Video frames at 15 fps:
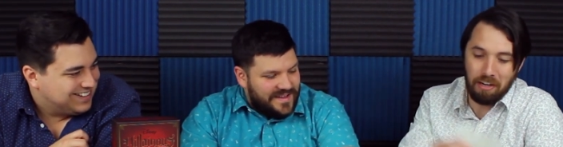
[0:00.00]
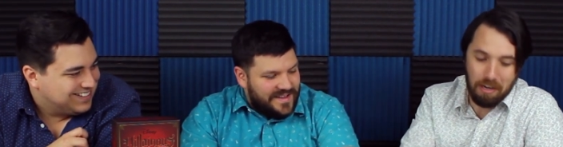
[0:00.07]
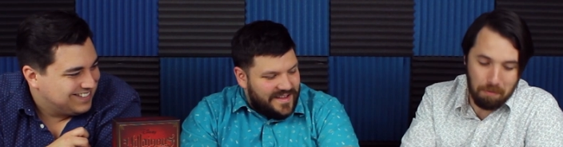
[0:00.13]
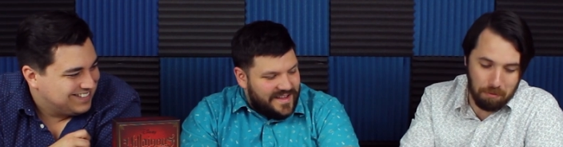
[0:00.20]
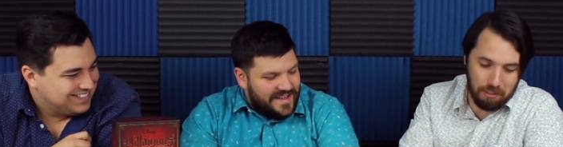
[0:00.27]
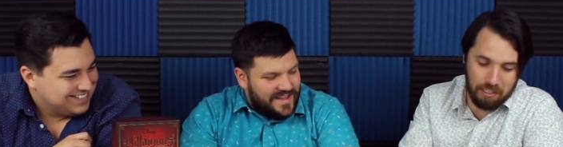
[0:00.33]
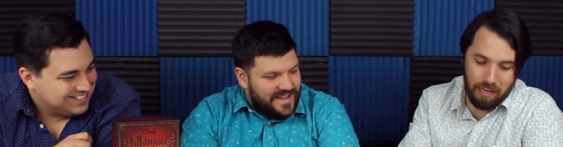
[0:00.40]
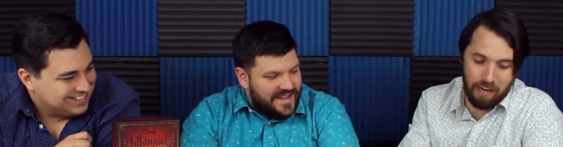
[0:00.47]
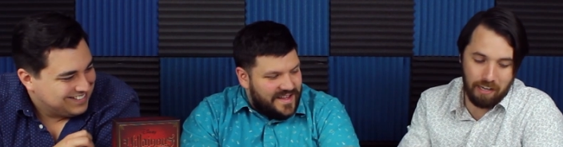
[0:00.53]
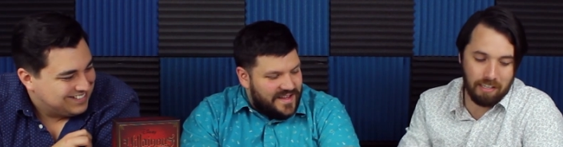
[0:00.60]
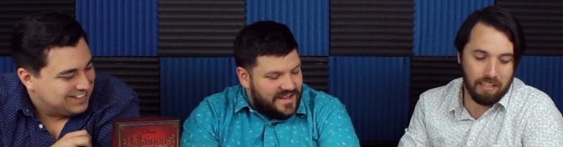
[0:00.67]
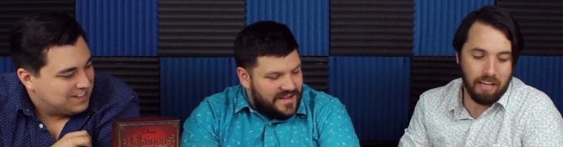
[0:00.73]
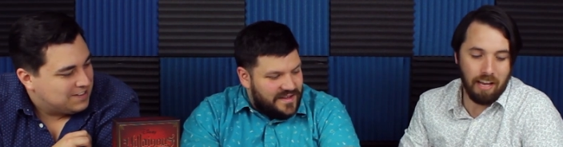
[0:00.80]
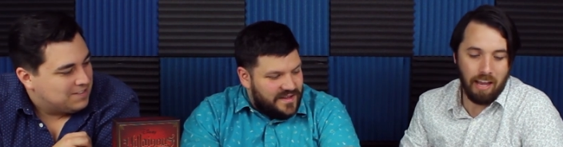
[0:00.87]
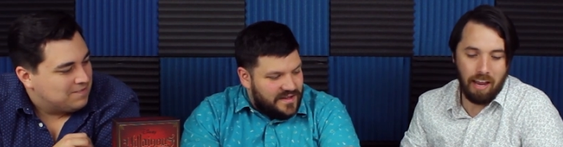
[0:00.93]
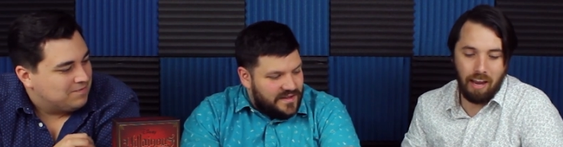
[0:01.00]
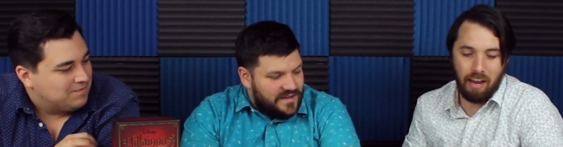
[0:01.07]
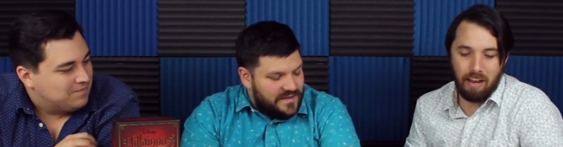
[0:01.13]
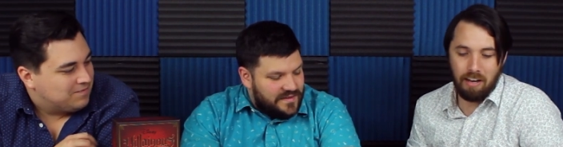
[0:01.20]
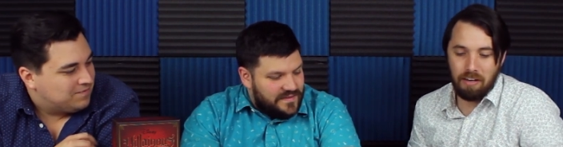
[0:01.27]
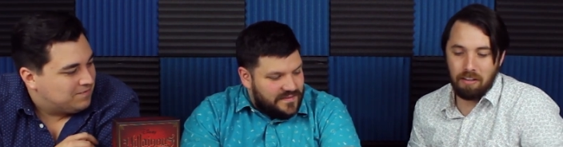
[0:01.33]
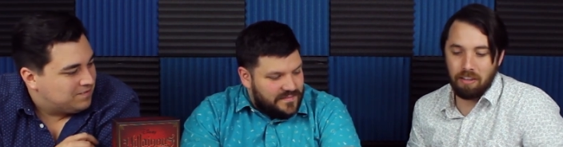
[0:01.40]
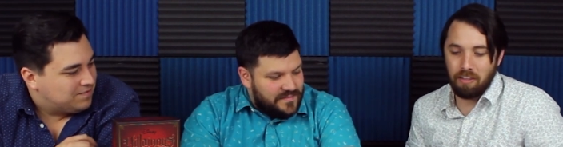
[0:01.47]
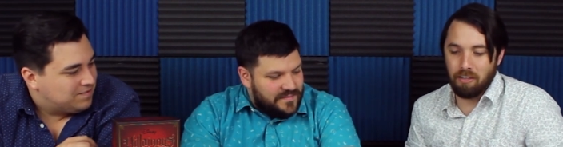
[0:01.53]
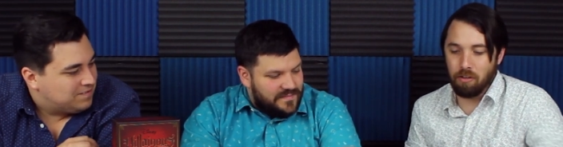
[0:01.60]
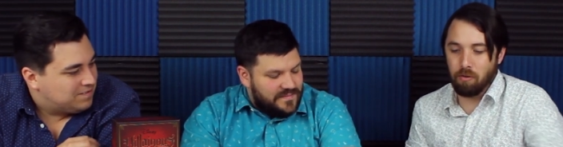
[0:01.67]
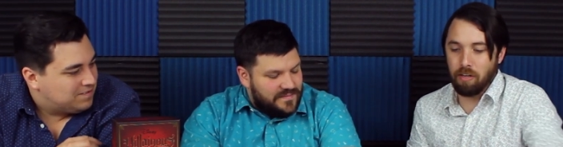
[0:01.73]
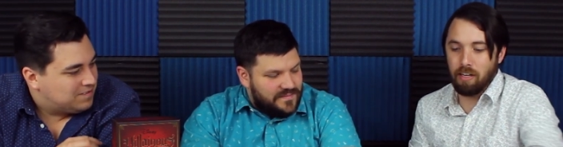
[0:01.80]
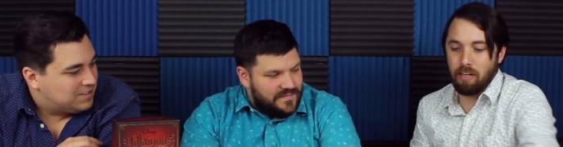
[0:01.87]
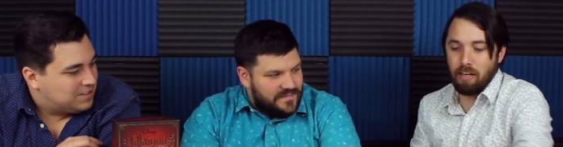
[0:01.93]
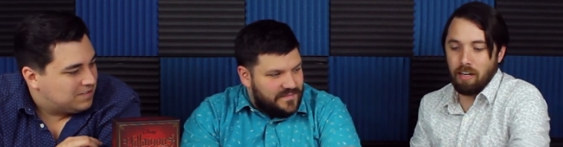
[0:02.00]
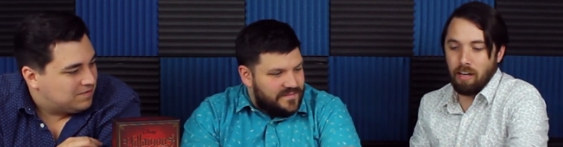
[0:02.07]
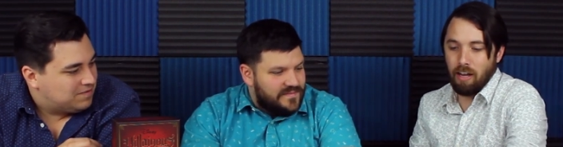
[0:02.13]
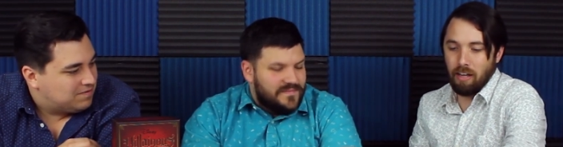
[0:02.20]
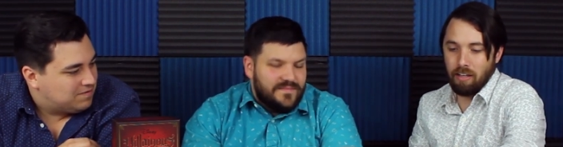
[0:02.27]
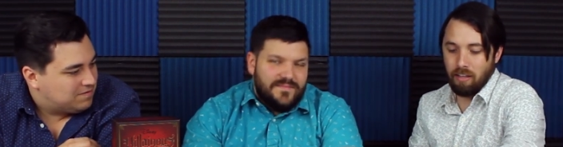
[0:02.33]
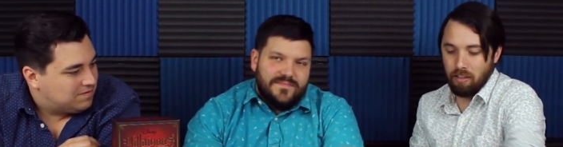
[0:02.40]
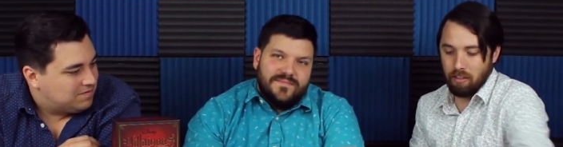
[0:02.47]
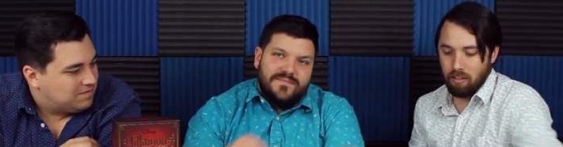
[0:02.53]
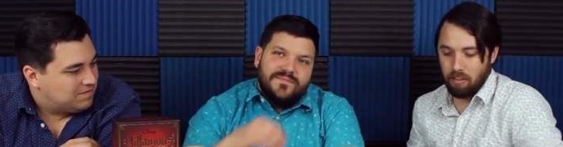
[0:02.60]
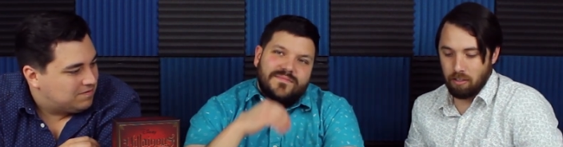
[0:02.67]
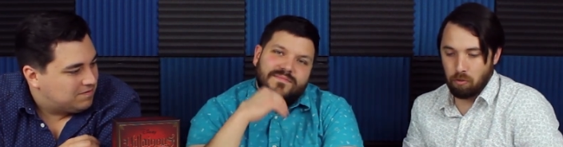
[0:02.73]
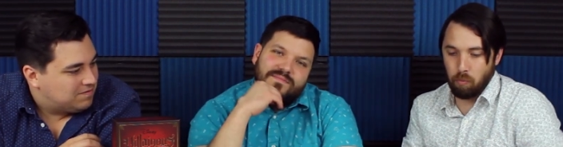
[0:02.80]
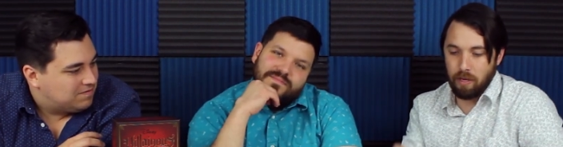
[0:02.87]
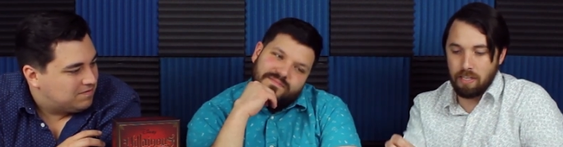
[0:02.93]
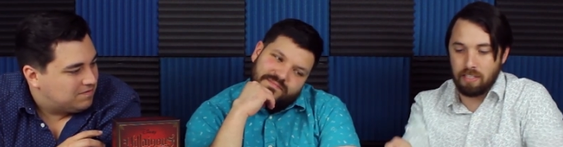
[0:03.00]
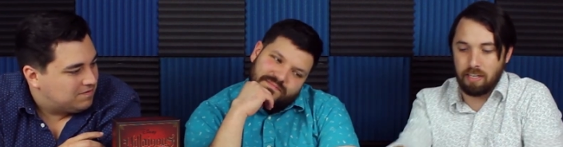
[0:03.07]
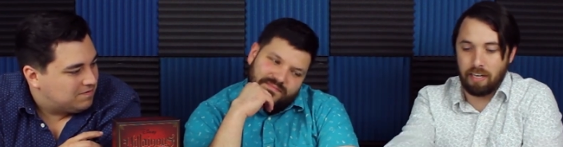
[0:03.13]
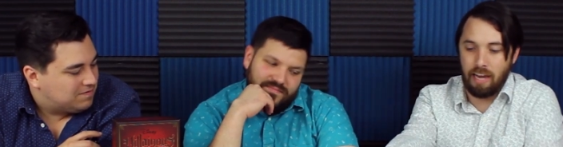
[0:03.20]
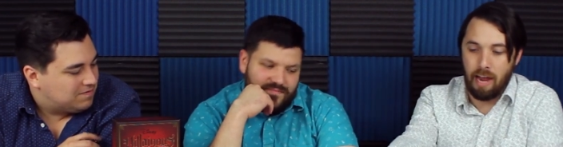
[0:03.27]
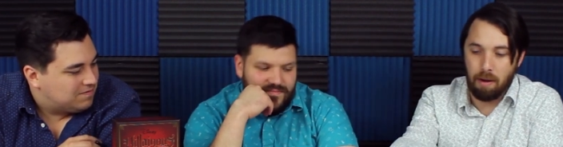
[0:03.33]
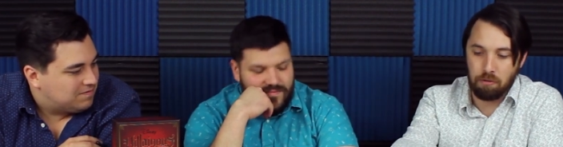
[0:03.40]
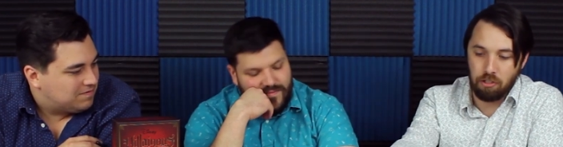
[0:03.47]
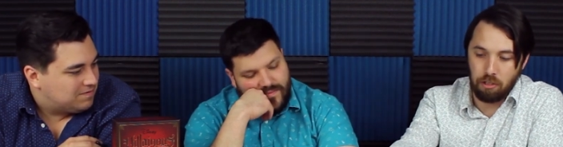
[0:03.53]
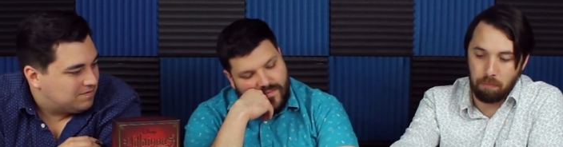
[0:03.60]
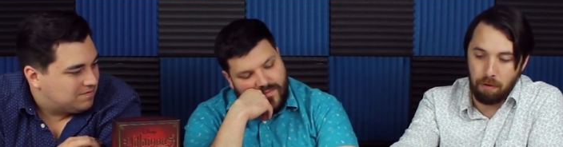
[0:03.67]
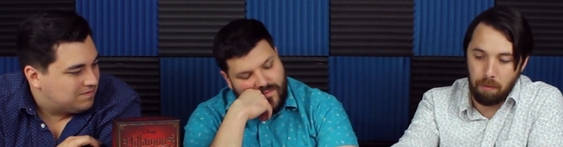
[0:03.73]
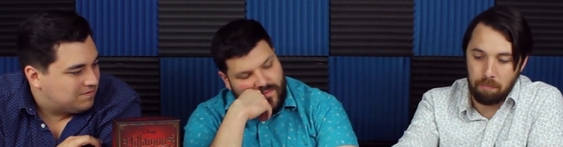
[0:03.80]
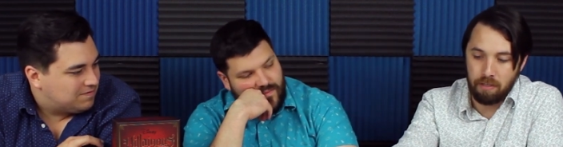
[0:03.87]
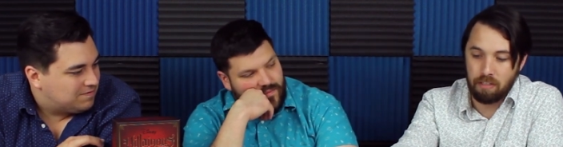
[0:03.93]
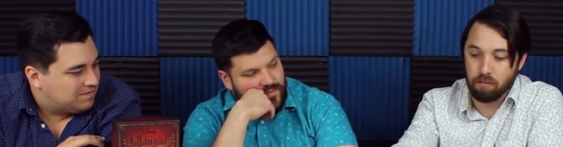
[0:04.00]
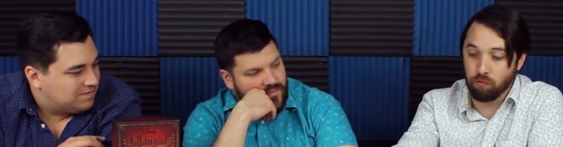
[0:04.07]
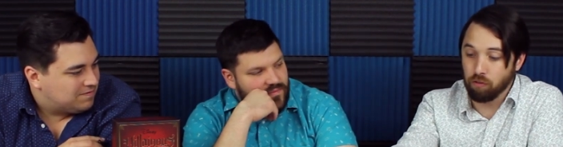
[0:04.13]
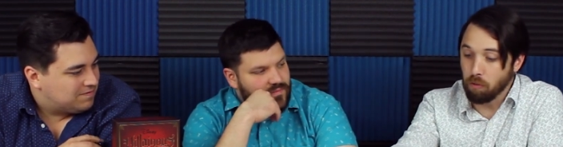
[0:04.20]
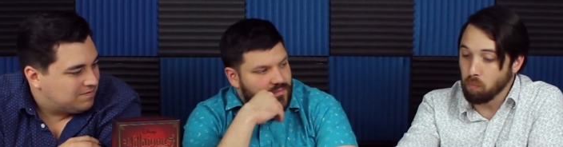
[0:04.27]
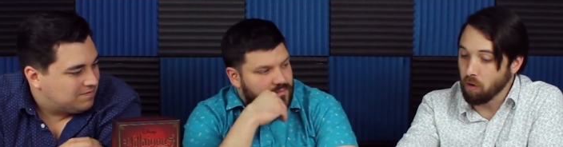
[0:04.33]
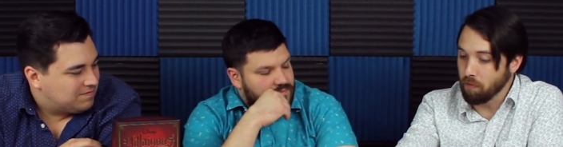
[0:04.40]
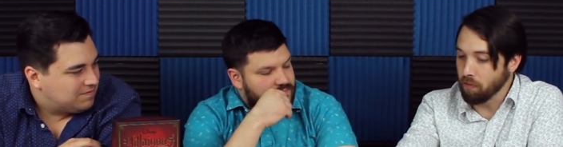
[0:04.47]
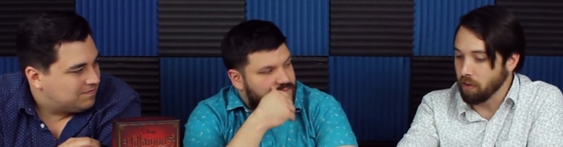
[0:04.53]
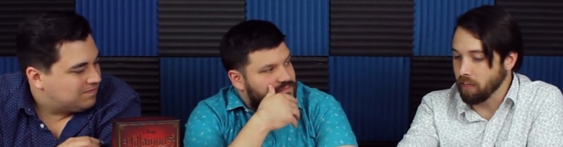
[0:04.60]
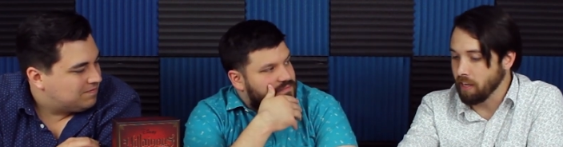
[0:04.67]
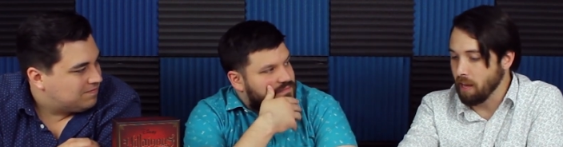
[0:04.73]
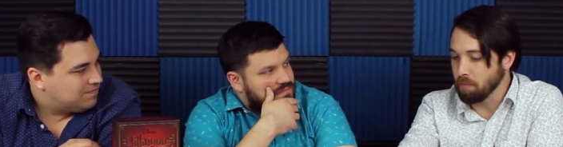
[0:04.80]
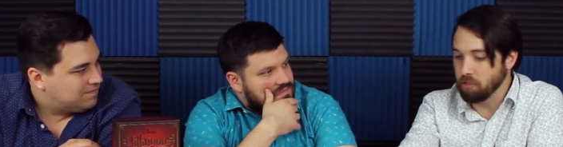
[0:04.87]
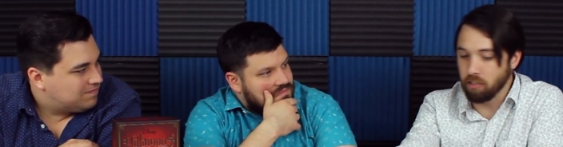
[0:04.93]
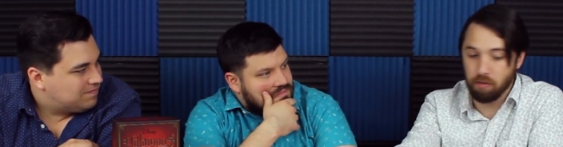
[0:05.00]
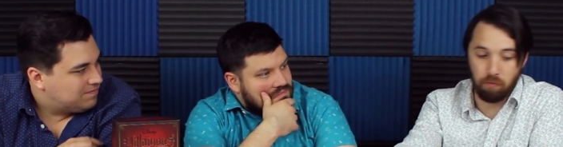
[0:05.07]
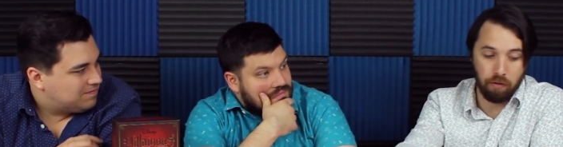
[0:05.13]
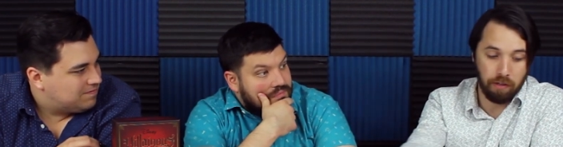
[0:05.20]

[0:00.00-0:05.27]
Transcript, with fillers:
Speaker 1: there to protect, and you can. There's ways to capture the puppies from what I've already captured and